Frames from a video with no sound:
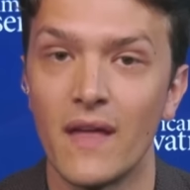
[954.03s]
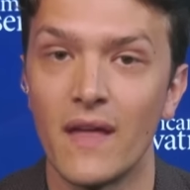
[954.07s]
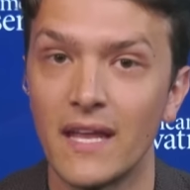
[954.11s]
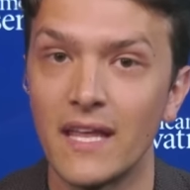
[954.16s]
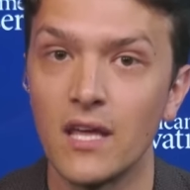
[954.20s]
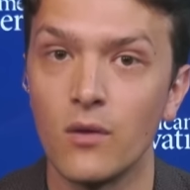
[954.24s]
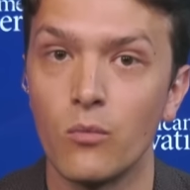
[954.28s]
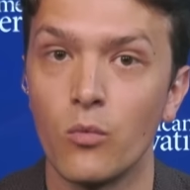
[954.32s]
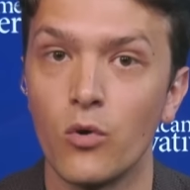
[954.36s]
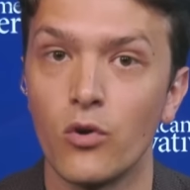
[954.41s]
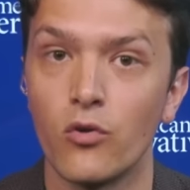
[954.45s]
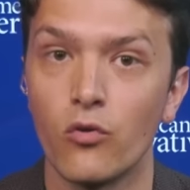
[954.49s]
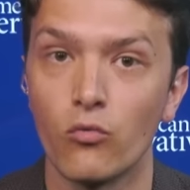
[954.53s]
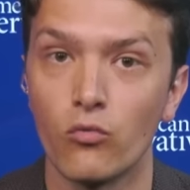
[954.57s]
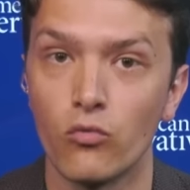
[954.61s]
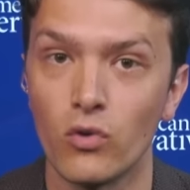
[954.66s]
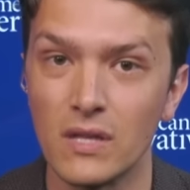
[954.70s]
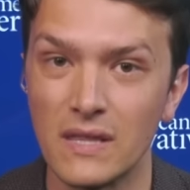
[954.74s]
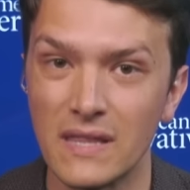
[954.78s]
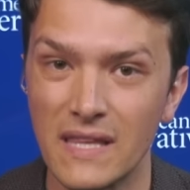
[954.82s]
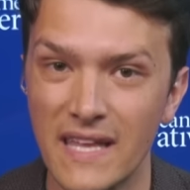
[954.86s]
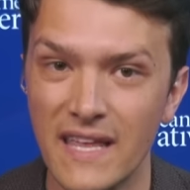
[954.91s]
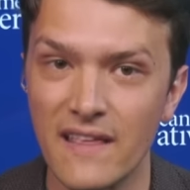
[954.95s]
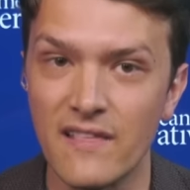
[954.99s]
that he would
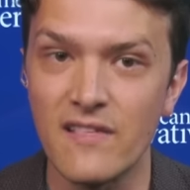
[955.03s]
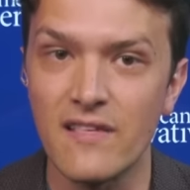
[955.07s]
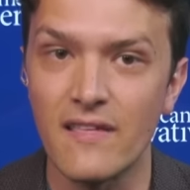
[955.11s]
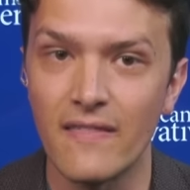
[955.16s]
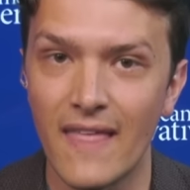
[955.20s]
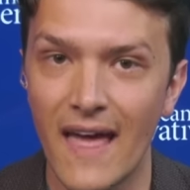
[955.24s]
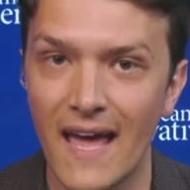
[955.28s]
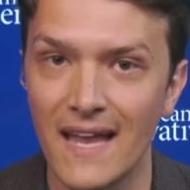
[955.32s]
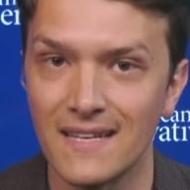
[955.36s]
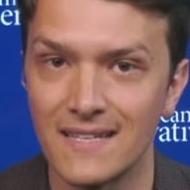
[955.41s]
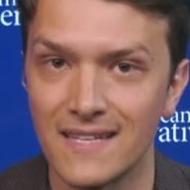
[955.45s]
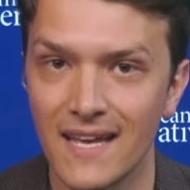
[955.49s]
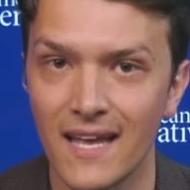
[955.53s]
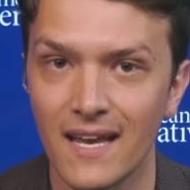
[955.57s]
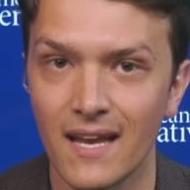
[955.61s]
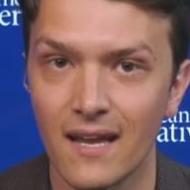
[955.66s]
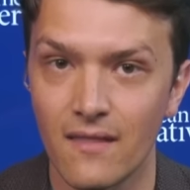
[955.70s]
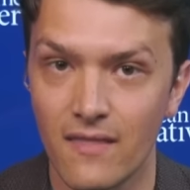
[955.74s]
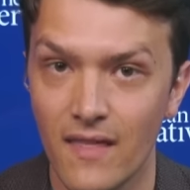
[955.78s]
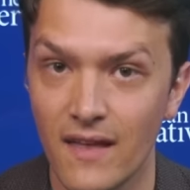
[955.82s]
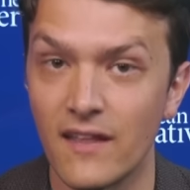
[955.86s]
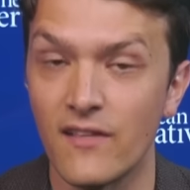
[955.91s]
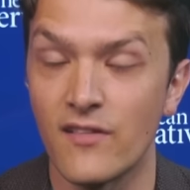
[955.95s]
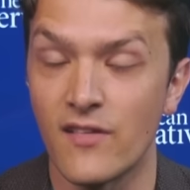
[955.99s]
release that
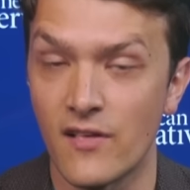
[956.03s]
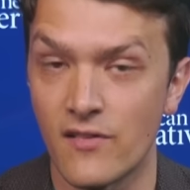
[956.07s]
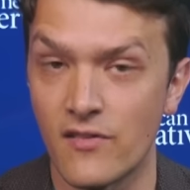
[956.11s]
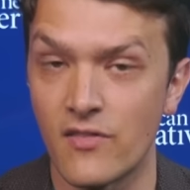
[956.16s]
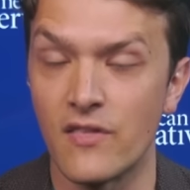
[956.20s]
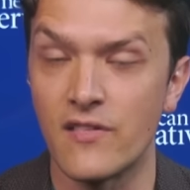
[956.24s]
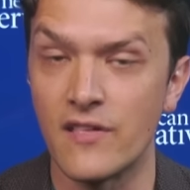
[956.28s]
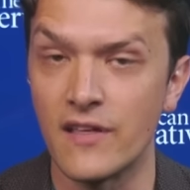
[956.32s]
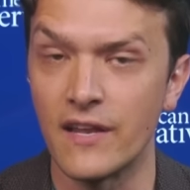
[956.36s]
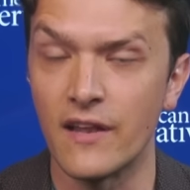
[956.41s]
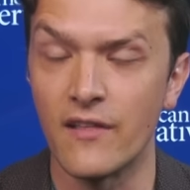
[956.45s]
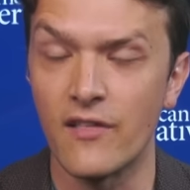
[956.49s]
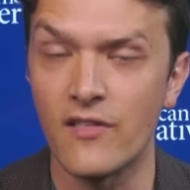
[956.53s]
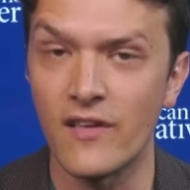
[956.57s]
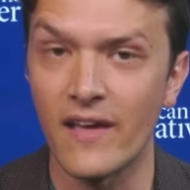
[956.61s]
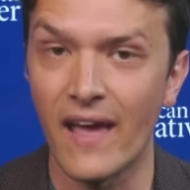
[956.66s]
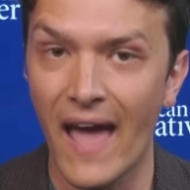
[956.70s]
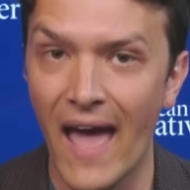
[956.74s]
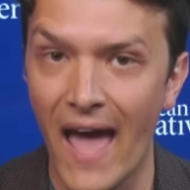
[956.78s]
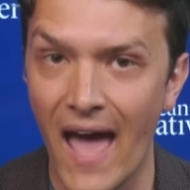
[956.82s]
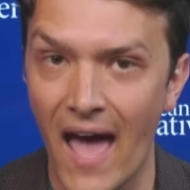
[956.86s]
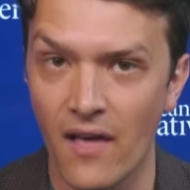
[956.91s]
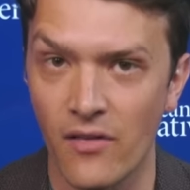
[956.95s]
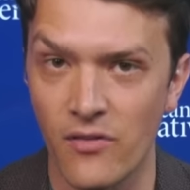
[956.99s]
data that he says the C D C
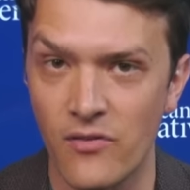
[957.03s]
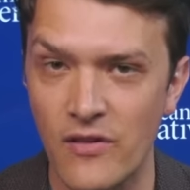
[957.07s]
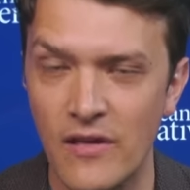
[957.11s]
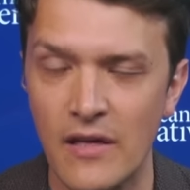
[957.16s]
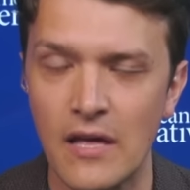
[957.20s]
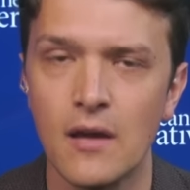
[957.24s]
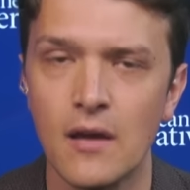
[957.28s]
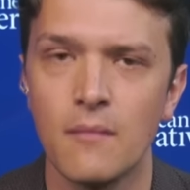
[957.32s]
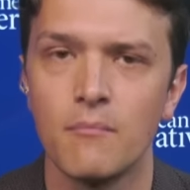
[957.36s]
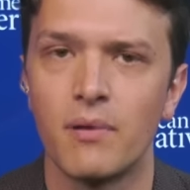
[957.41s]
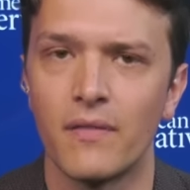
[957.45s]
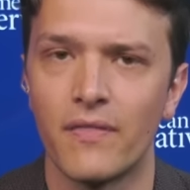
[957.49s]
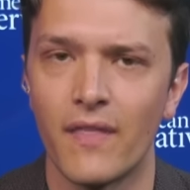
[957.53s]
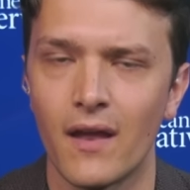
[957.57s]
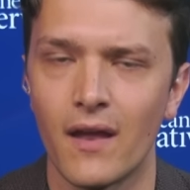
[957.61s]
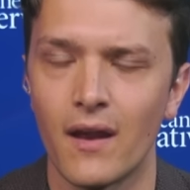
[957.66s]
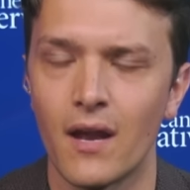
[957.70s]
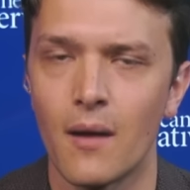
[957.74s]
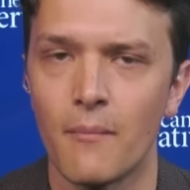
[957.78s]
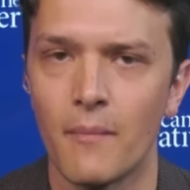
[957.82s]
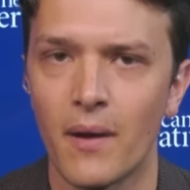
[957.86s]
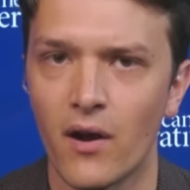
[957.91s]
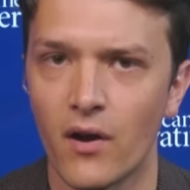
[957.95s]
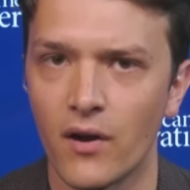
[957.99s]
has, but that
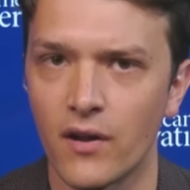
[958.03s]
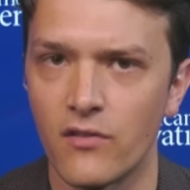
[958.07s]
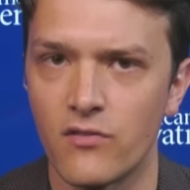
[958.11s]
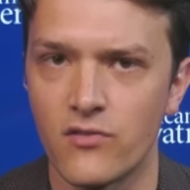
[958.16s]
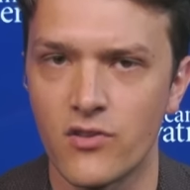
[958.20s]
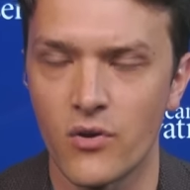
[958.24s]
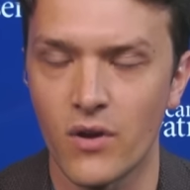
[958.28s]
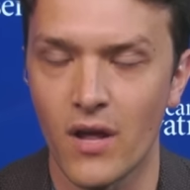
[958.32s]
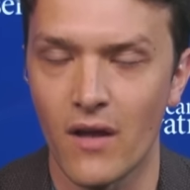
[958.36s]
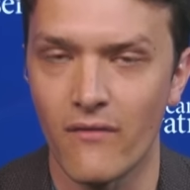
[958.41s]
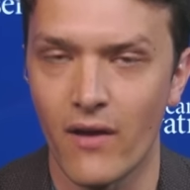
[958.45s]
Americans don't have